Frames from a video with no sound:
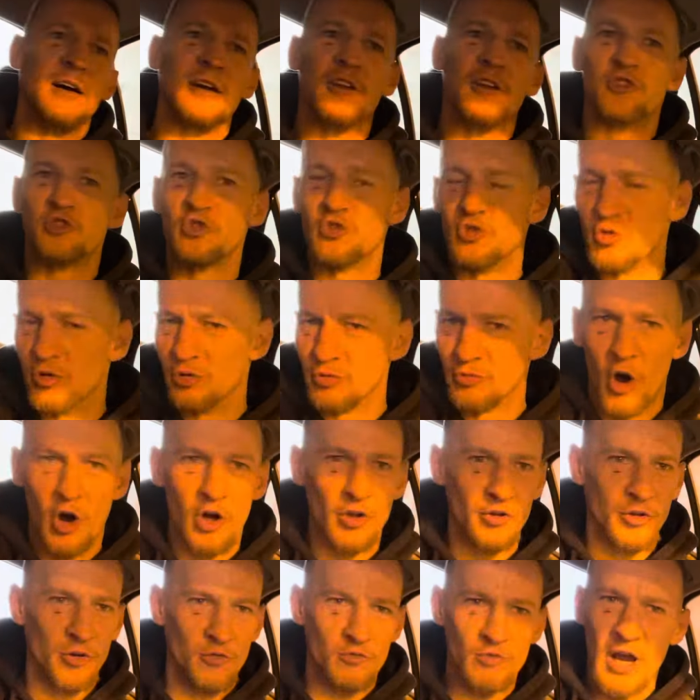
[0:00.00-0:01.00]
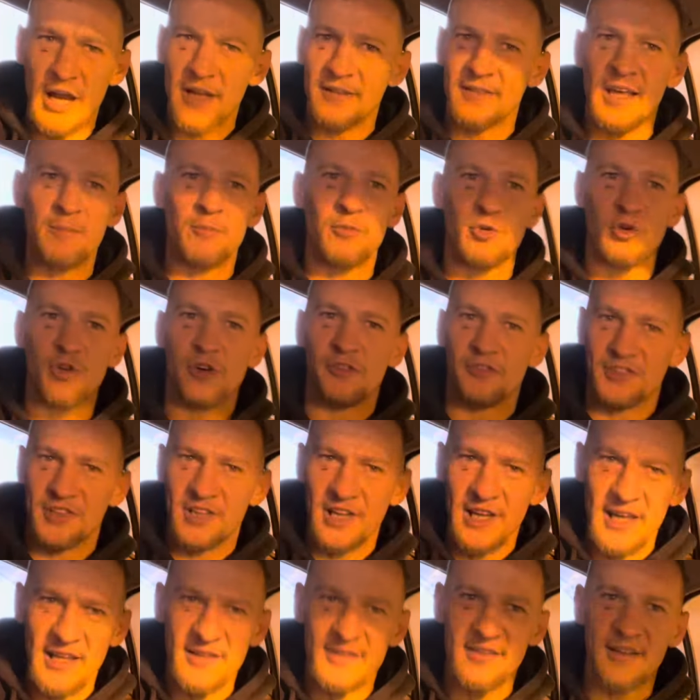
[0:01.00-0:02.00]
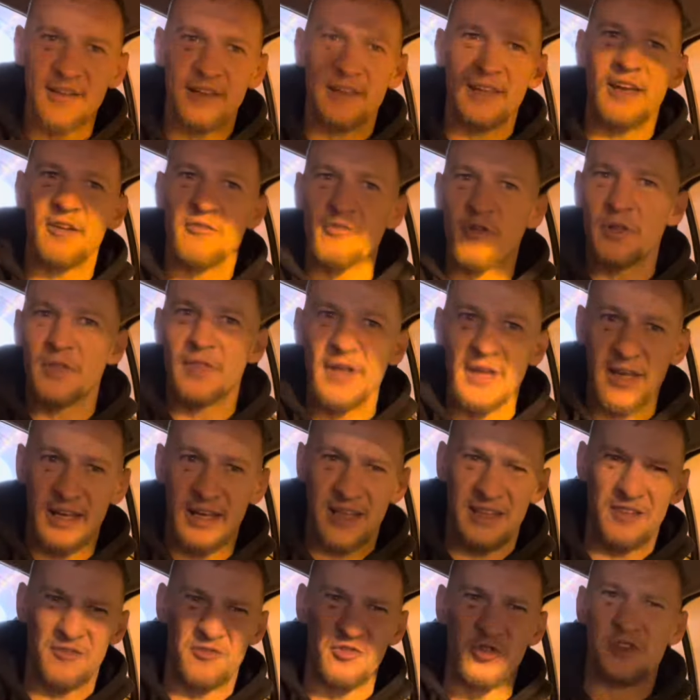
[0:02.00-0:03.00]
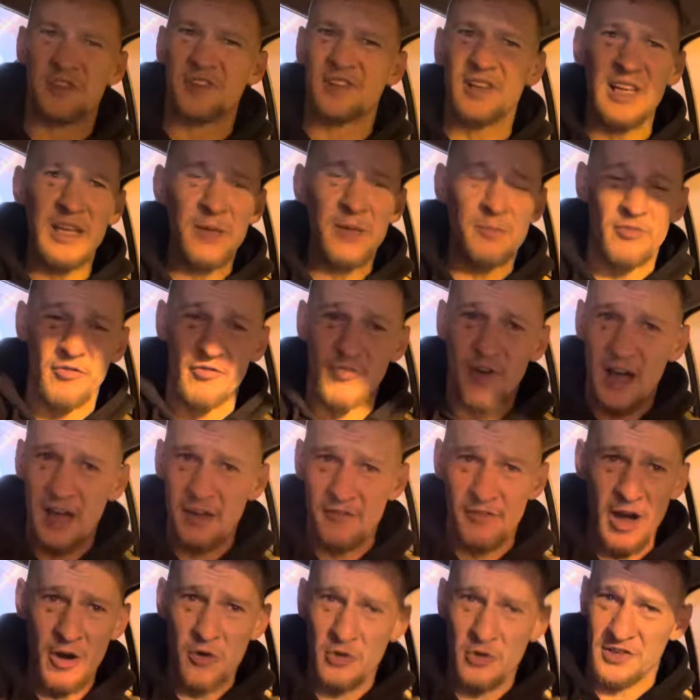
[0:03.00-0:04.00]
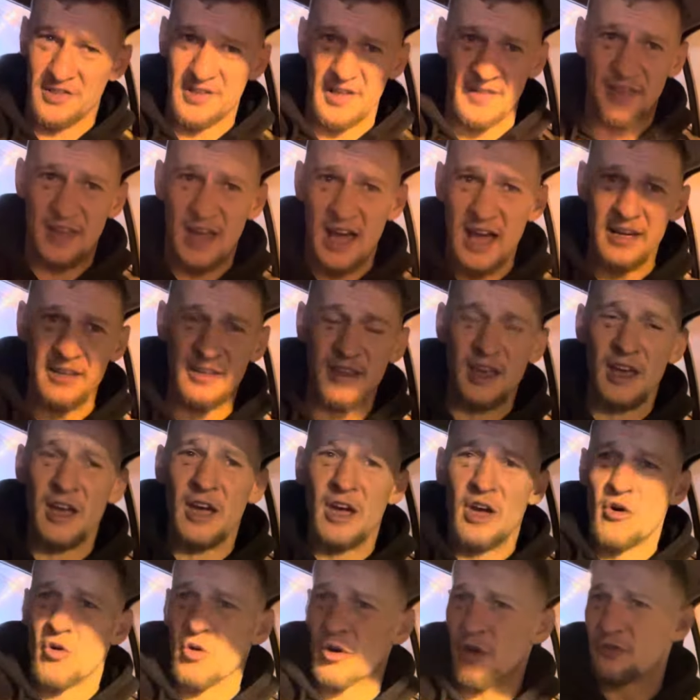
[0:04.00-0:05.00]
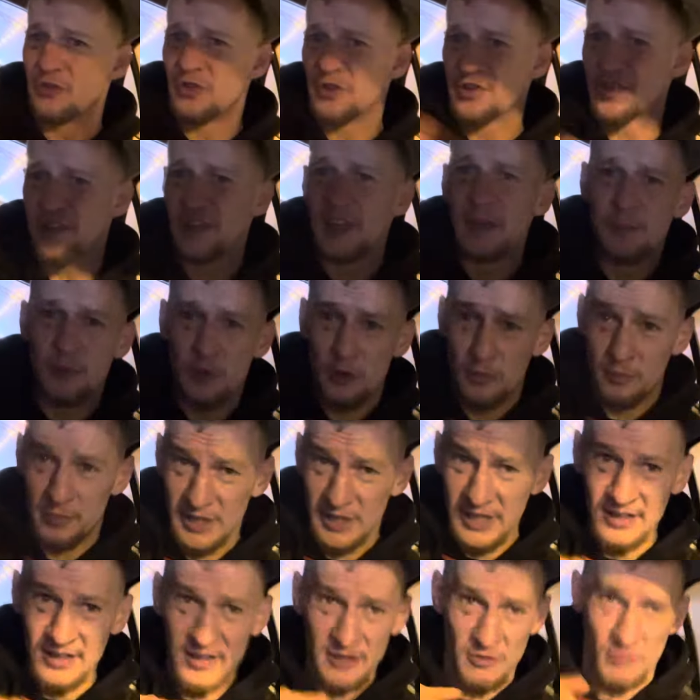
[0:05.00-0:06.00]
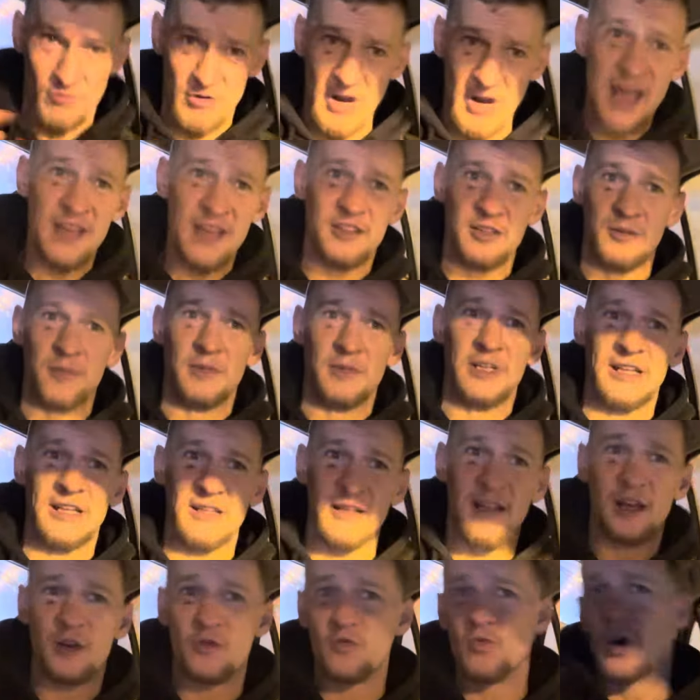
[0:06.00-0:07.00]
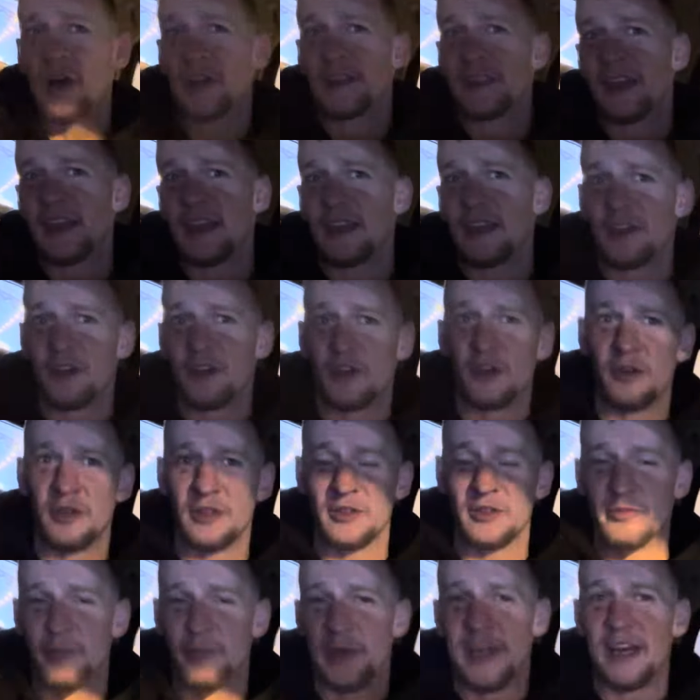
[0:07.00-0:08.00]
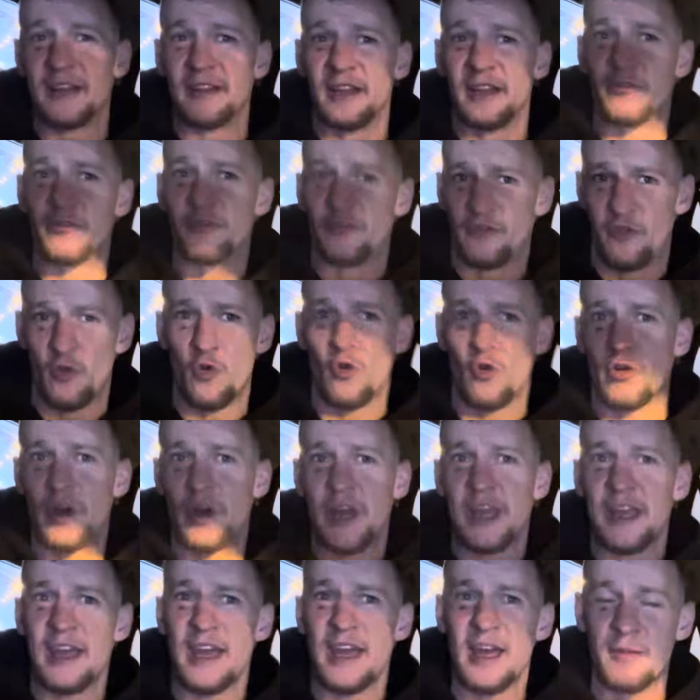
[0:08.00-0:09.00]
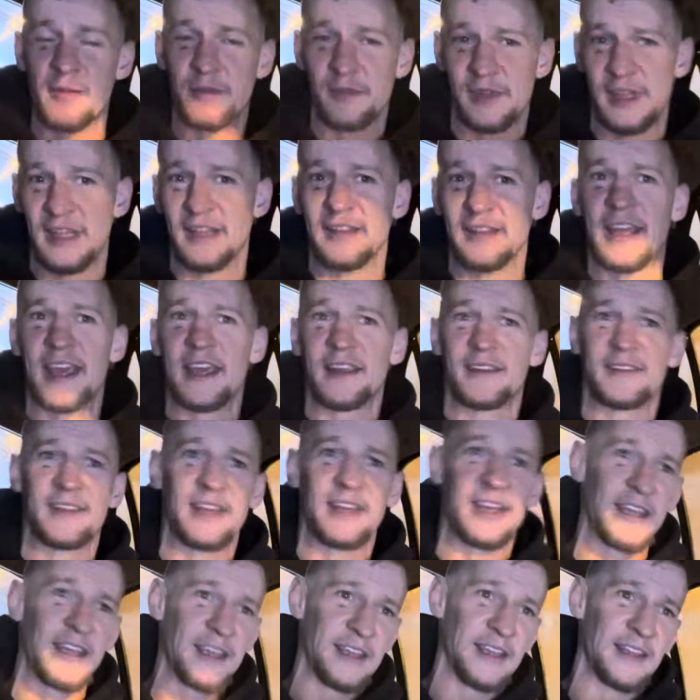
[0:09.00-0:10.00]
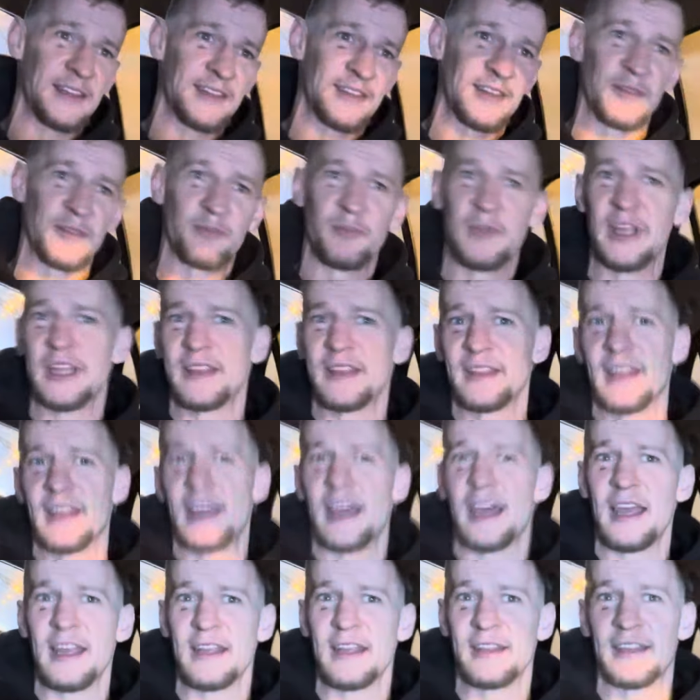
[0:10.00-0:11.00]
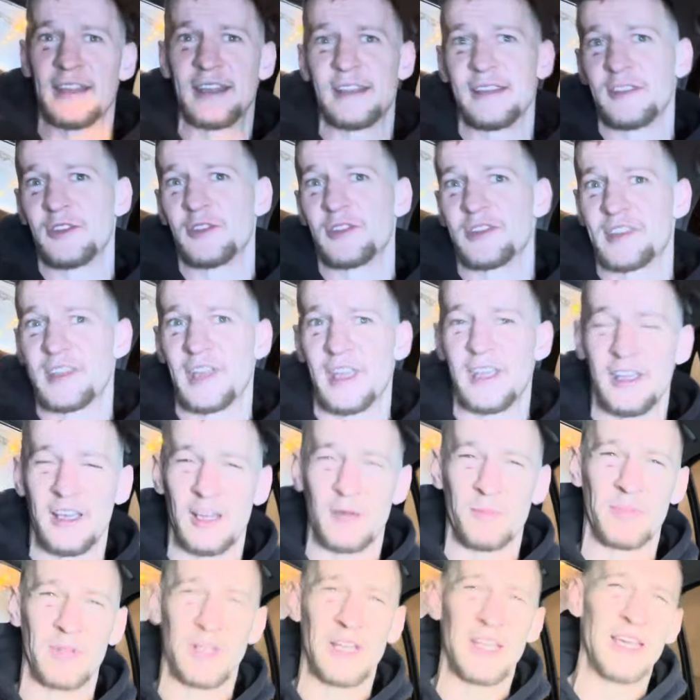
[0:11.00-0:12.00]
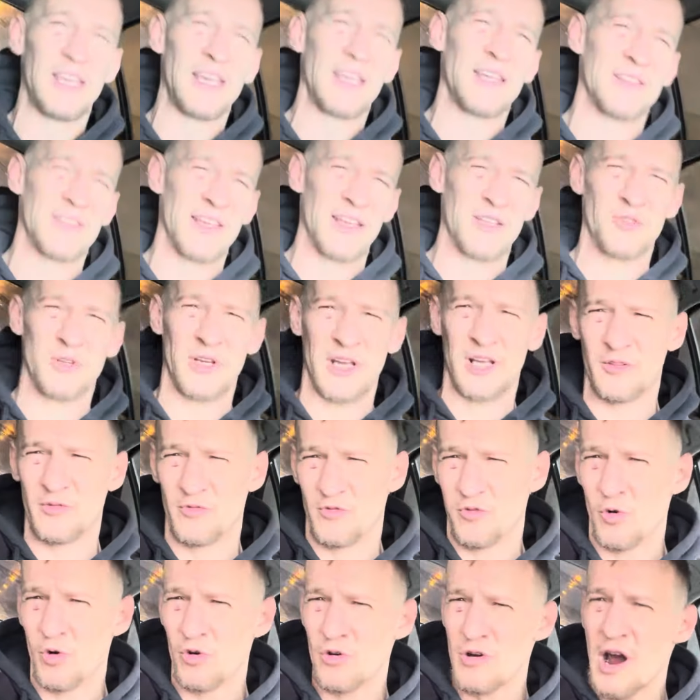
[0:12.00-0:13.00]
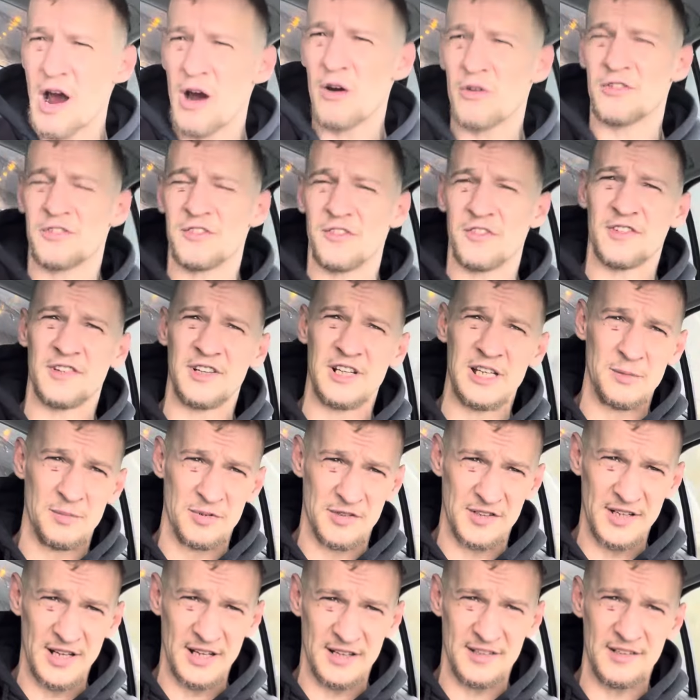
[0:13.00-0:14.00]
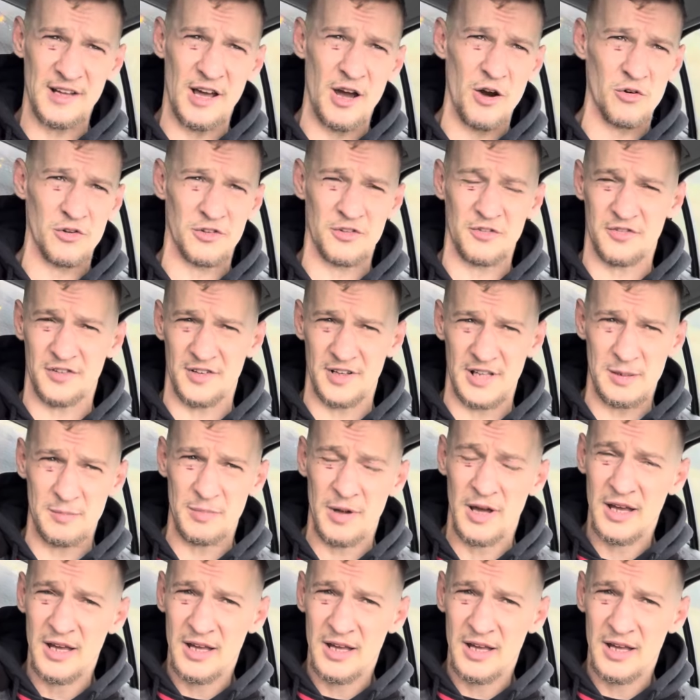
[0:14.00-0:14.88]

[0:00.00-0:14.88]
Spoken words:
do all the right number of sets and everything, and if you sleep 5 hours a night, or if you sleep completely randomly, like one day you go to bed at 4 a.m., the next day it's at midnight, then you stay up late, then you get 4 hours of sleep, 6 hours of sleep,